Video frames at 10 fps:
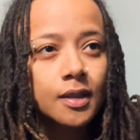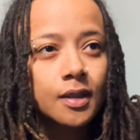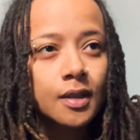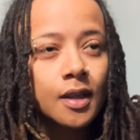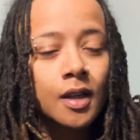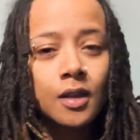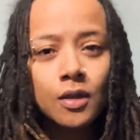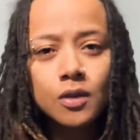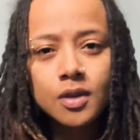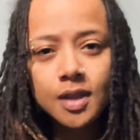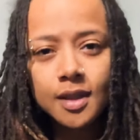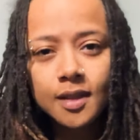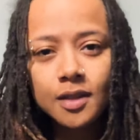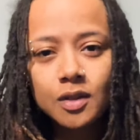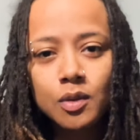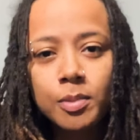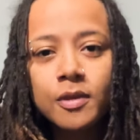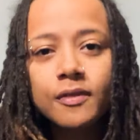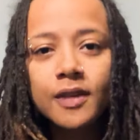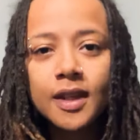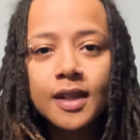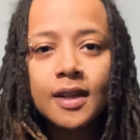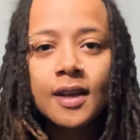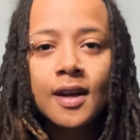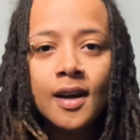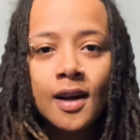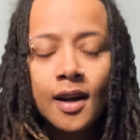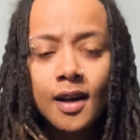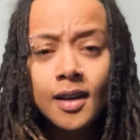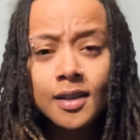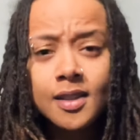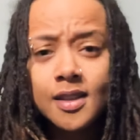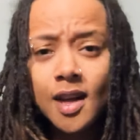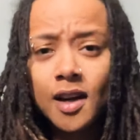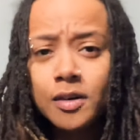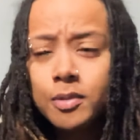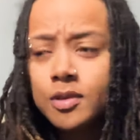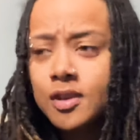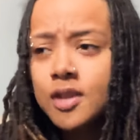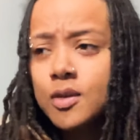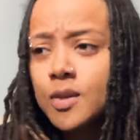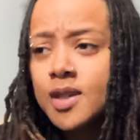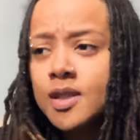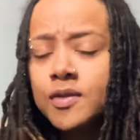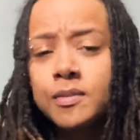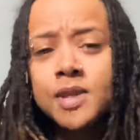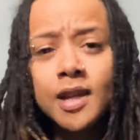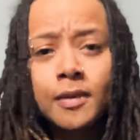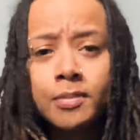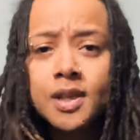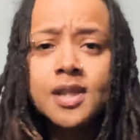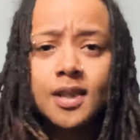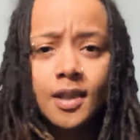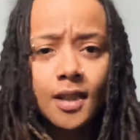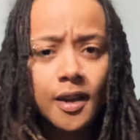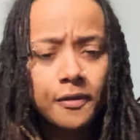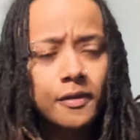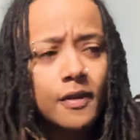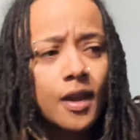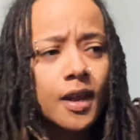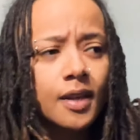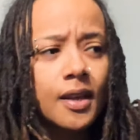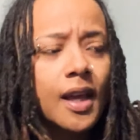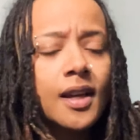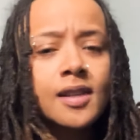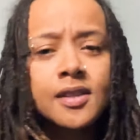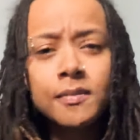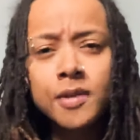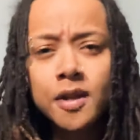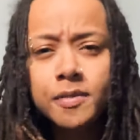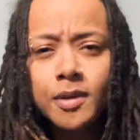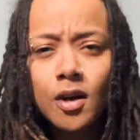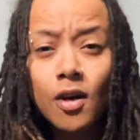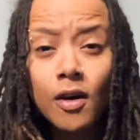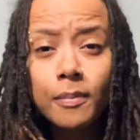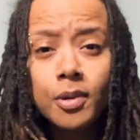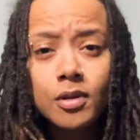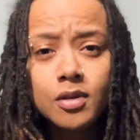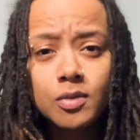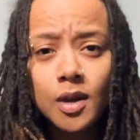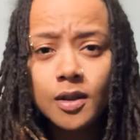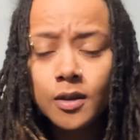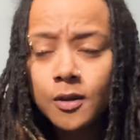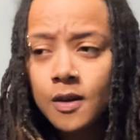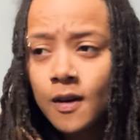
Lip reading: none of those things will prevent undesirable situations from taking place in your life. And that can sometimes be a hard pill to swallow,